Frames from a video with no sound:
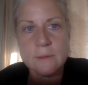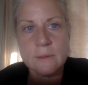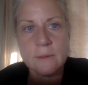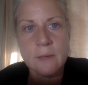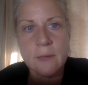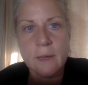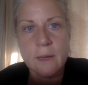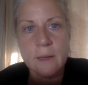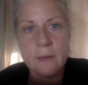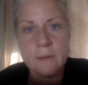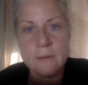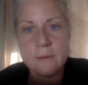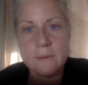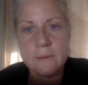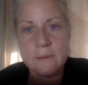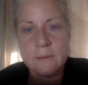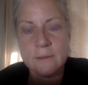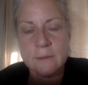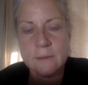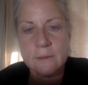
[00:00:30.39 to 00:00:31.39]
in that,
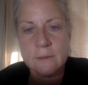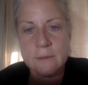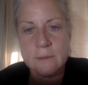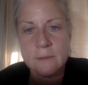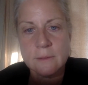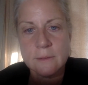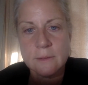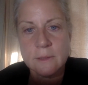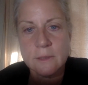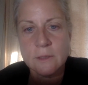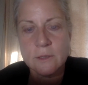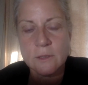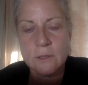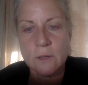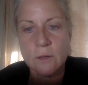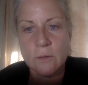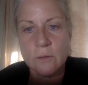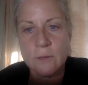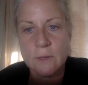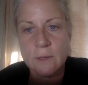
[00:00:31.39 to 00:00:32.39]

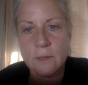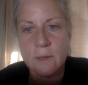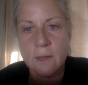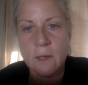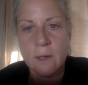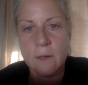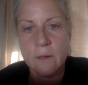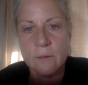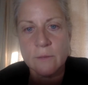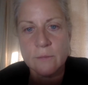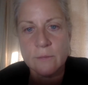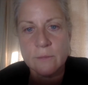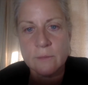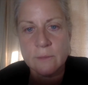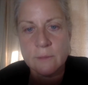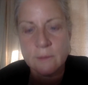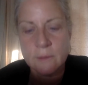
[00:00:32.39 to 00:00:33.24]
teaching only love